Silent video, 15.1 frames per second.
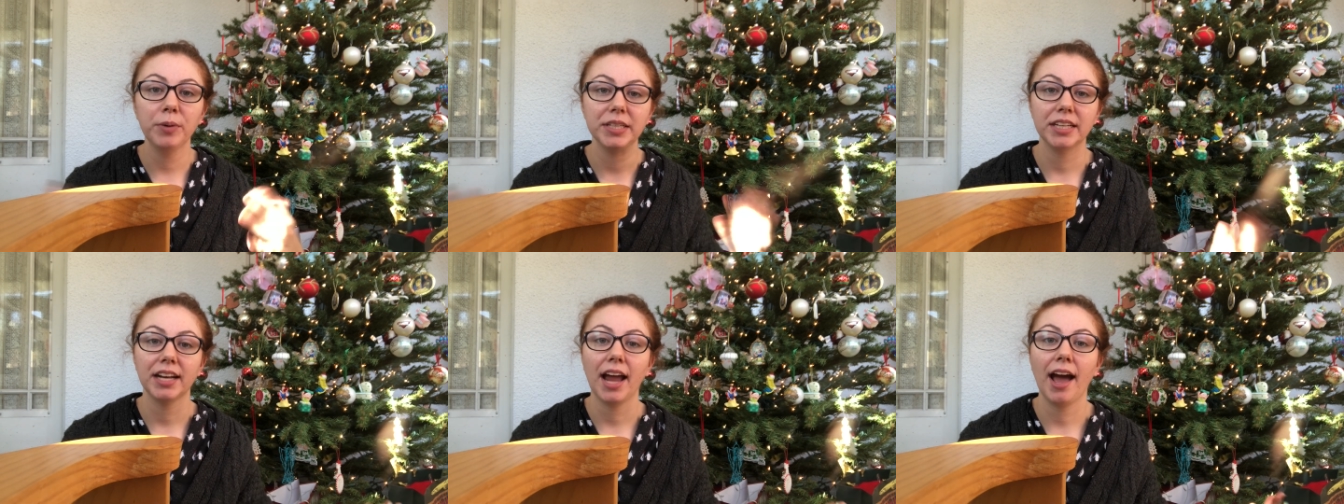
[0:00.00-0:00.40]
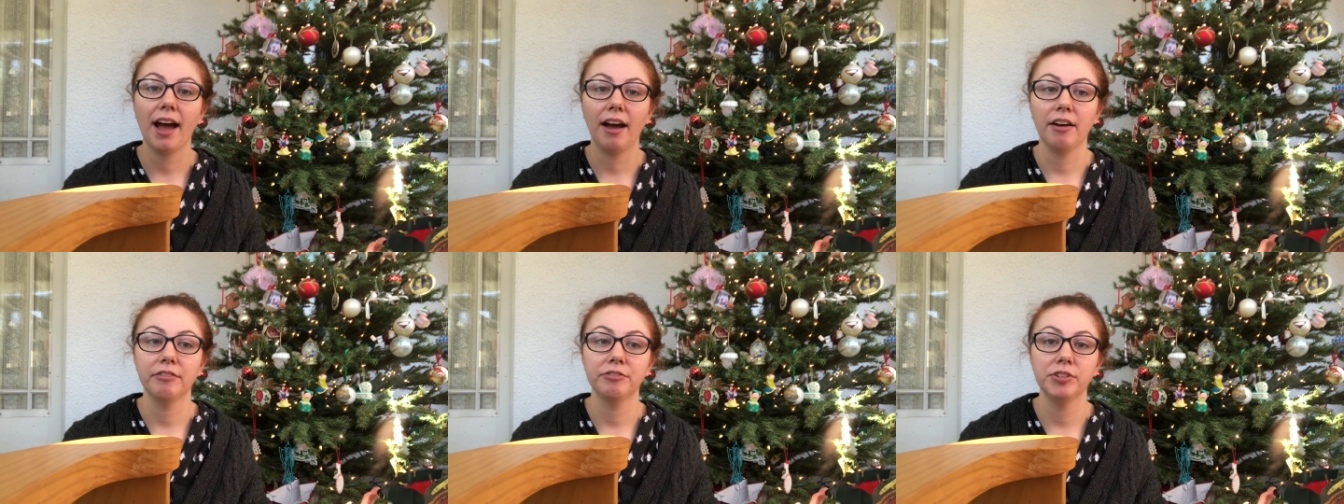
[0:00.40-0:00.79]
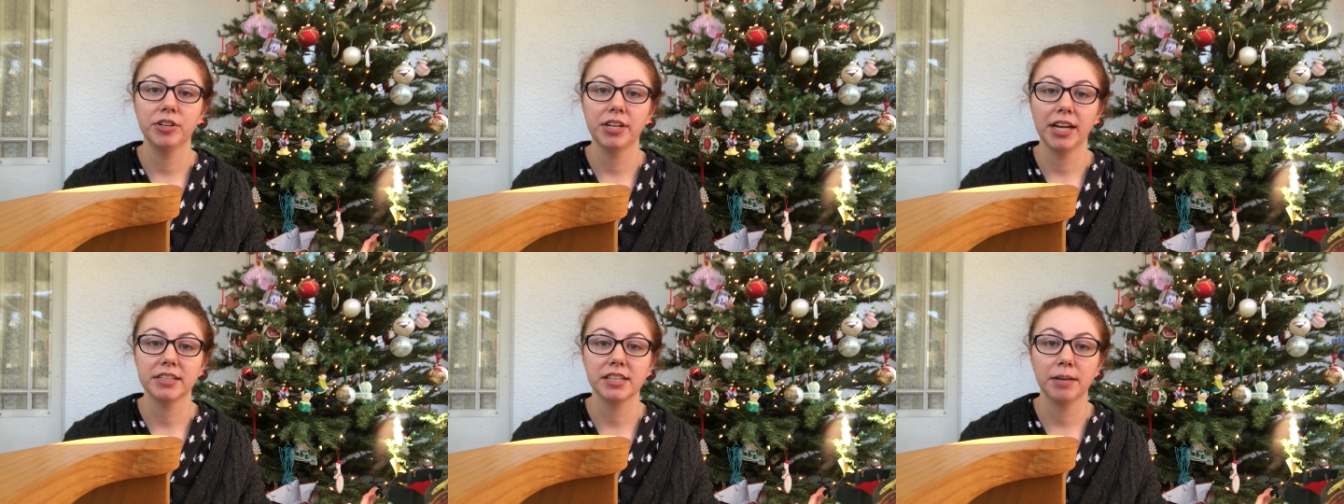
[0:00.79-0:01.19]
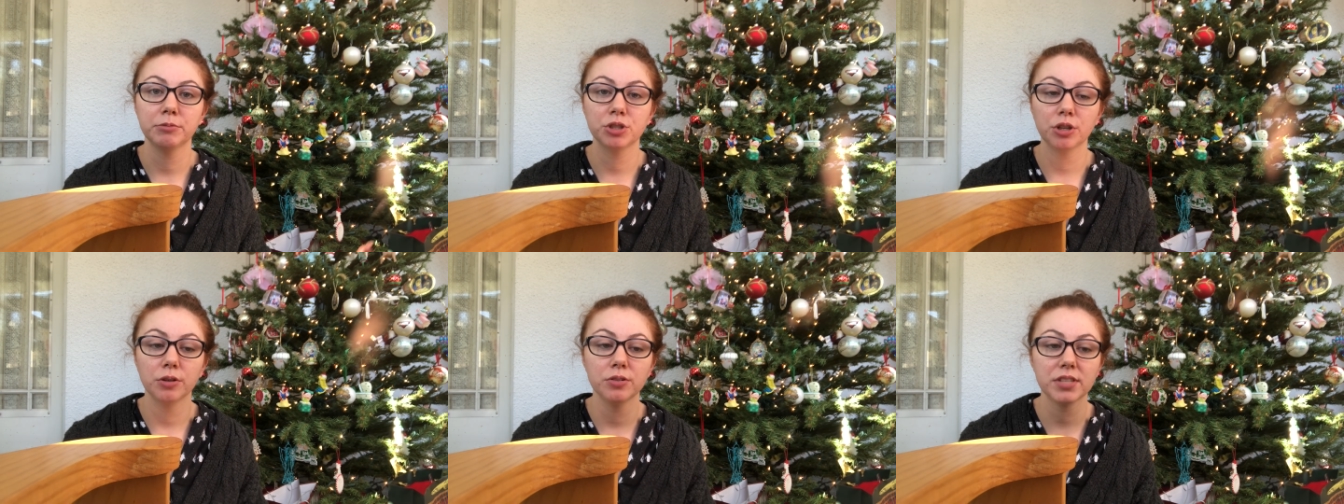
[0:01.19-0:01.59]
We didn't have nighttime
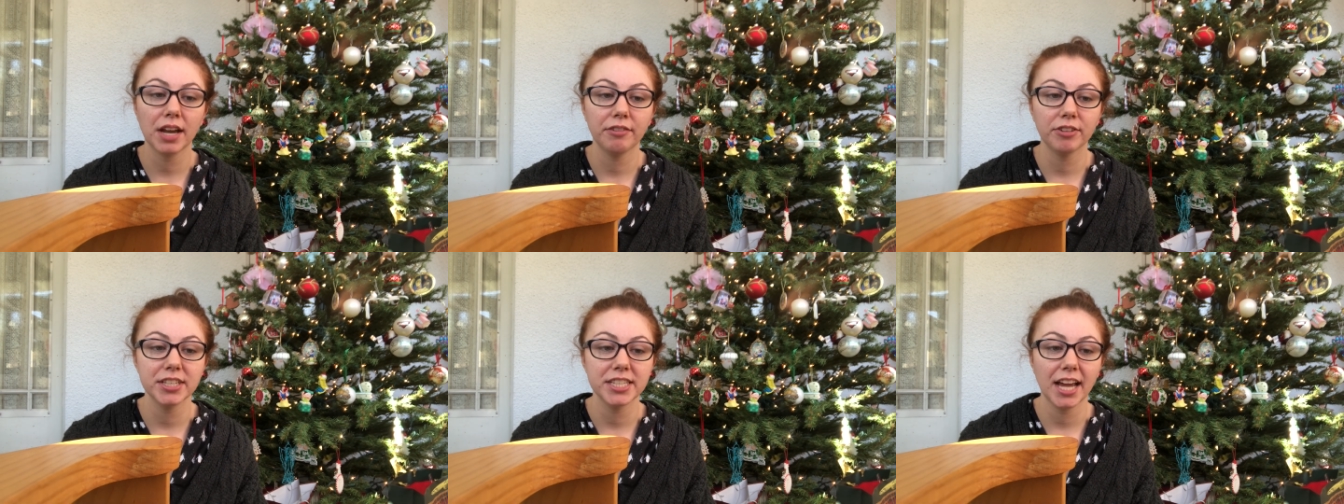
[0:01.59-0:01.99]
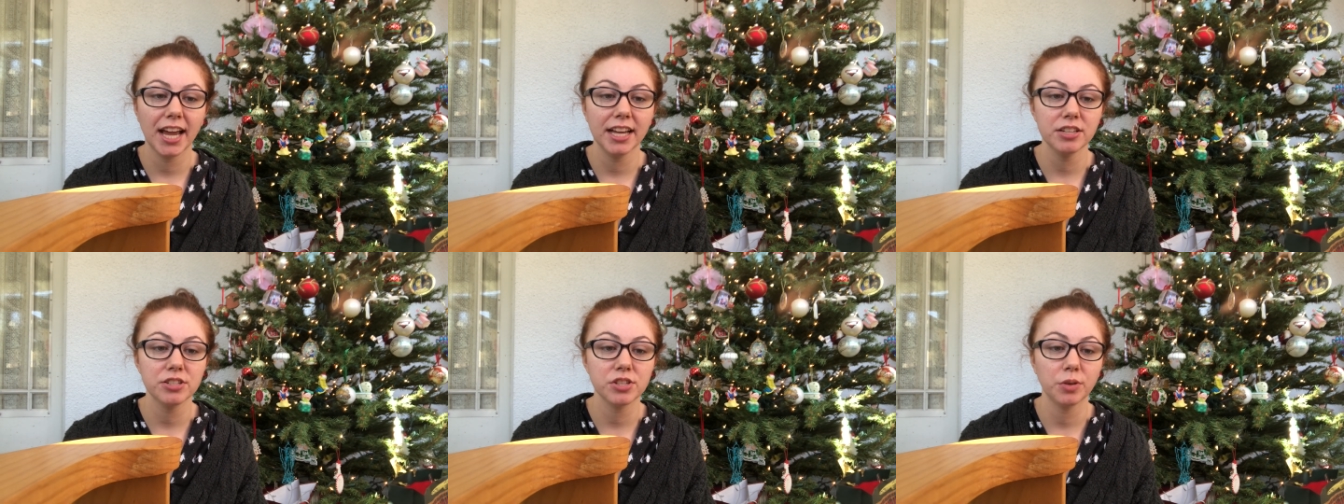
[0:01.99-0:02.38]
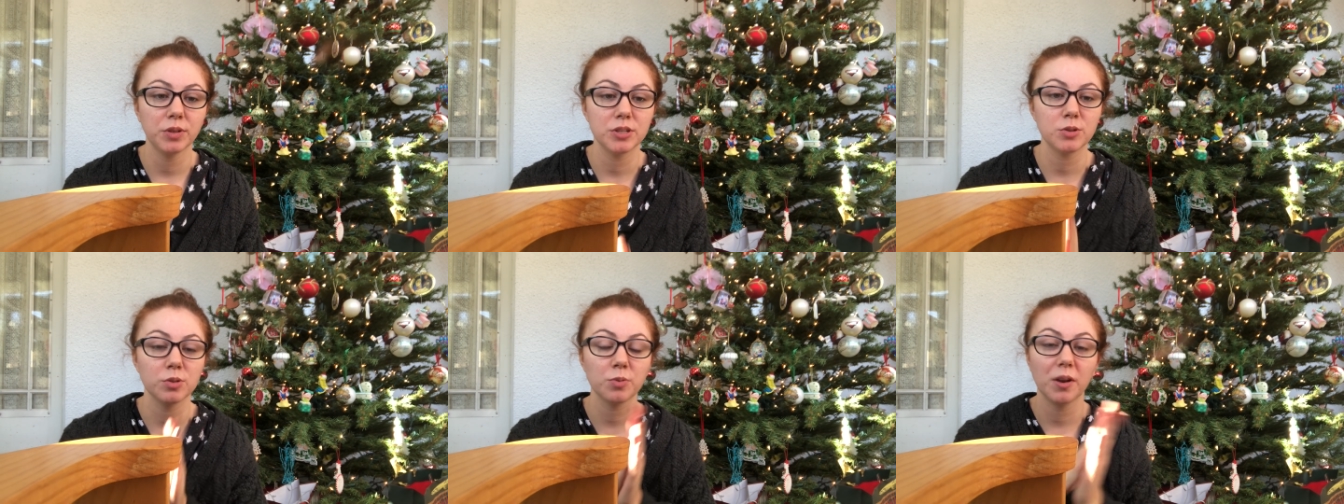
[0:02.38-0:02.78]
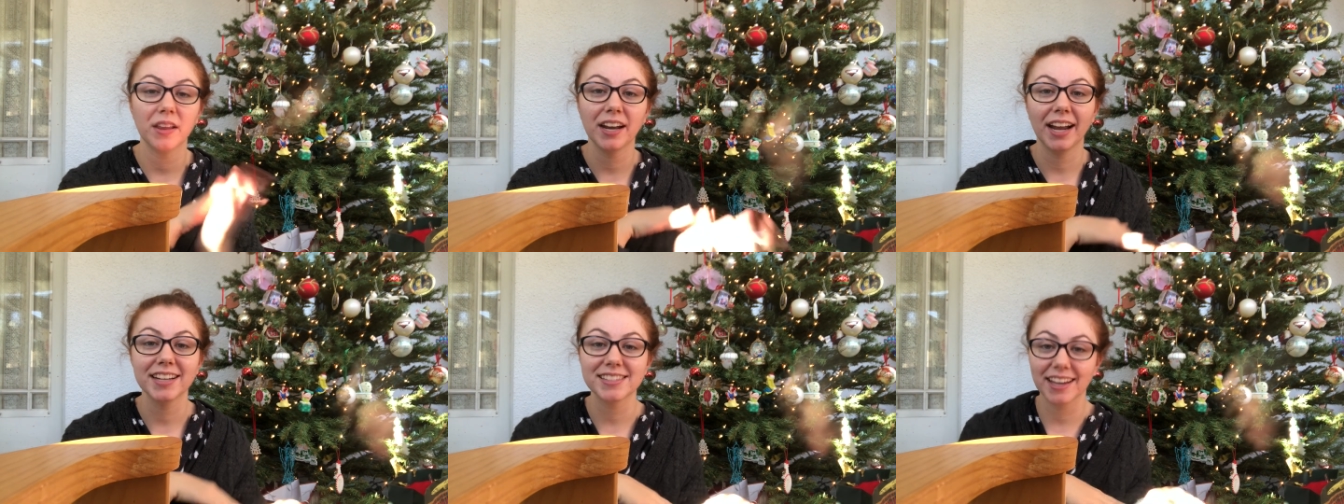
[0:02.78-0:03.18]
shows every day, so this was one of the
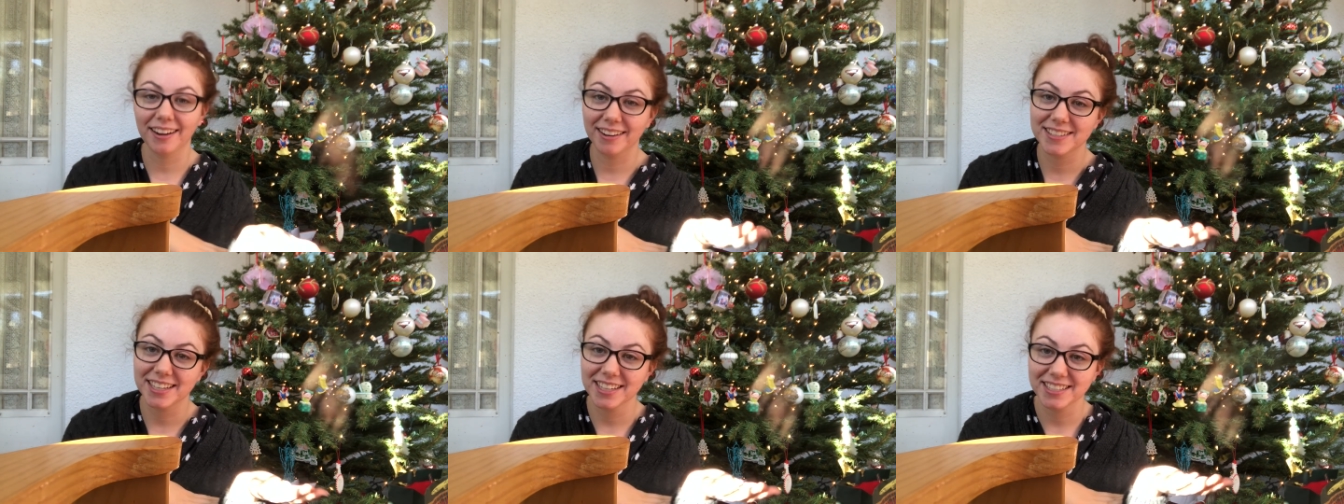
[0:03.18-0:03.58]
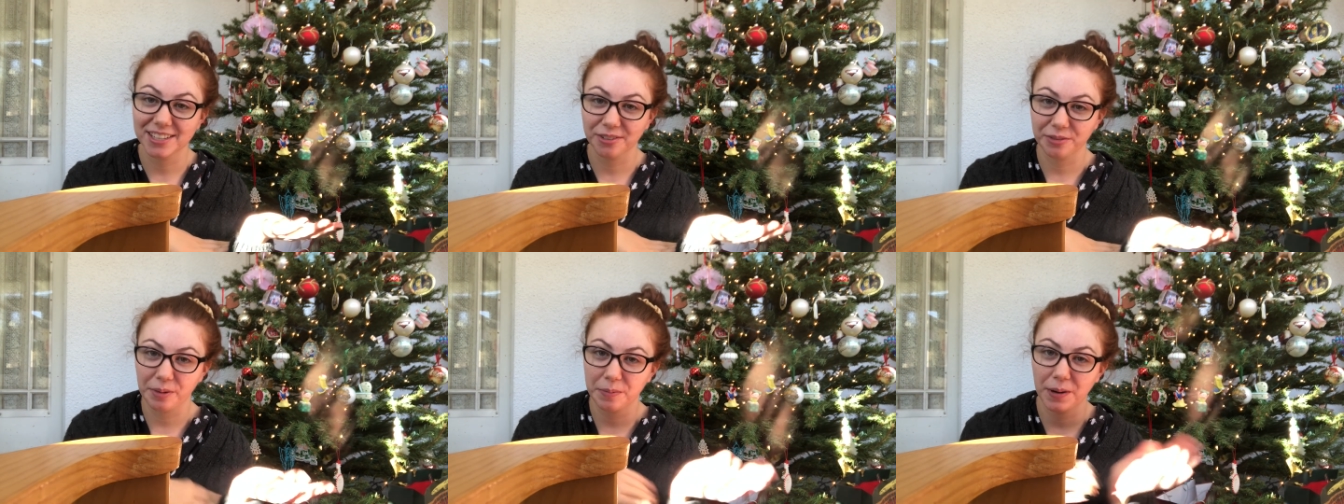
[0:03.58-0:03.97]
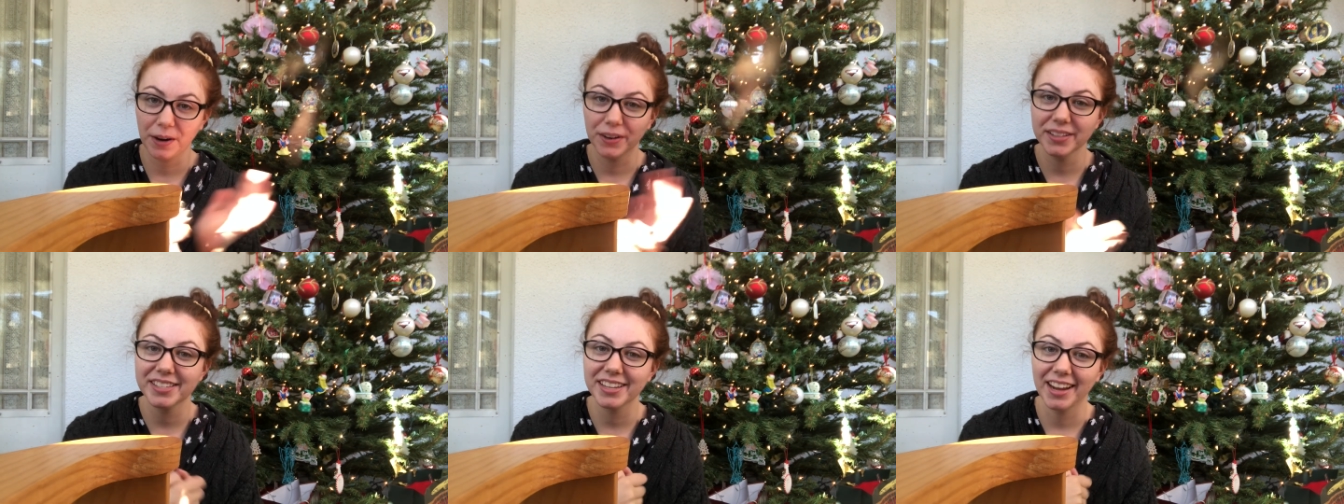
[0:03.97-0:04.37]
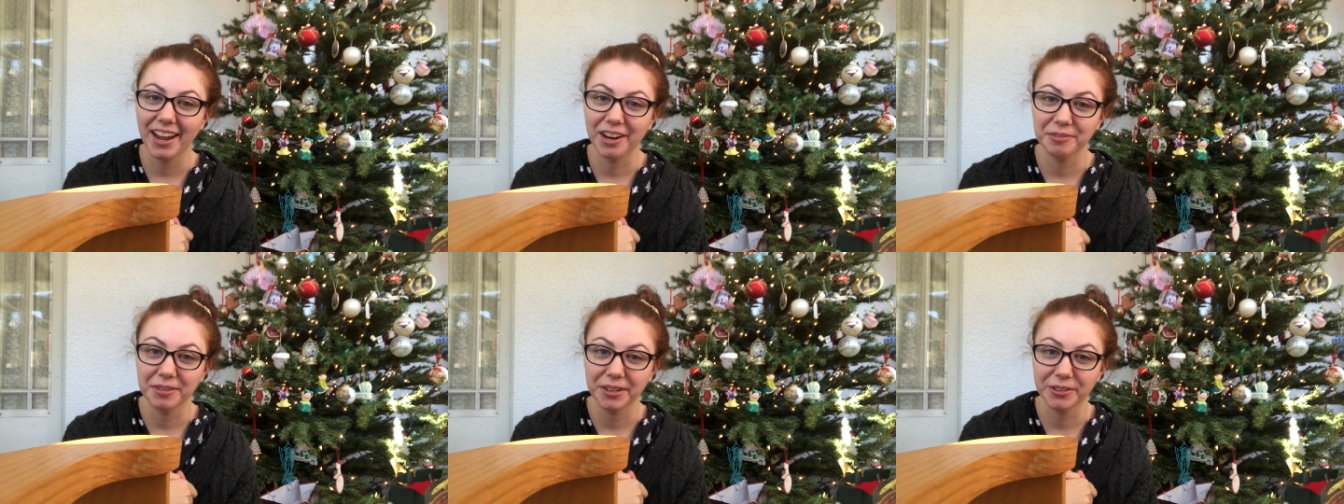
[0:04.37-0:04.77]
nights I got to eat dinner with my parents in
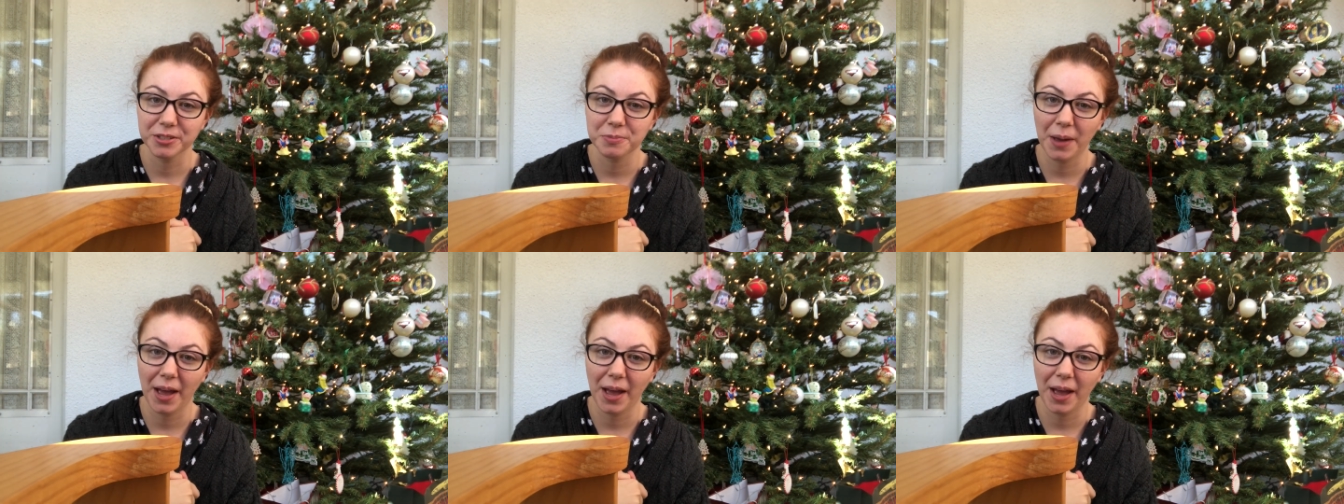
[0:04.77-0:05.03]
Animator's